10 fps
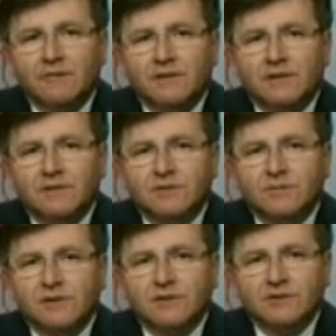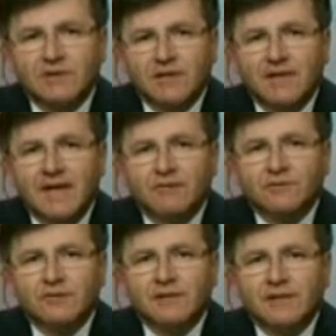It needs to be shut
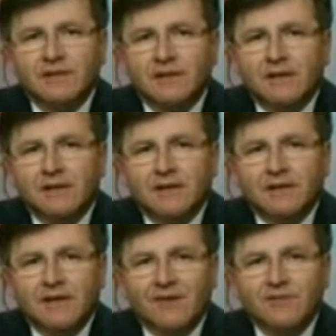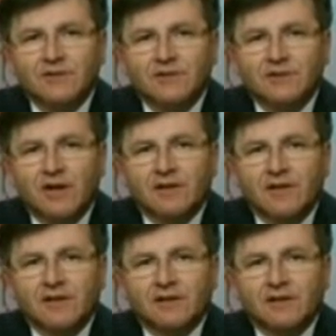down so that the evidence does not
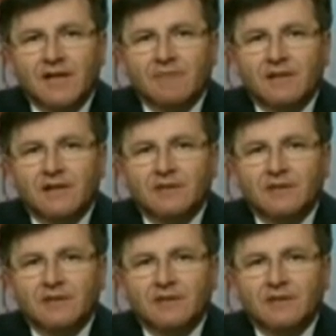get contaminated.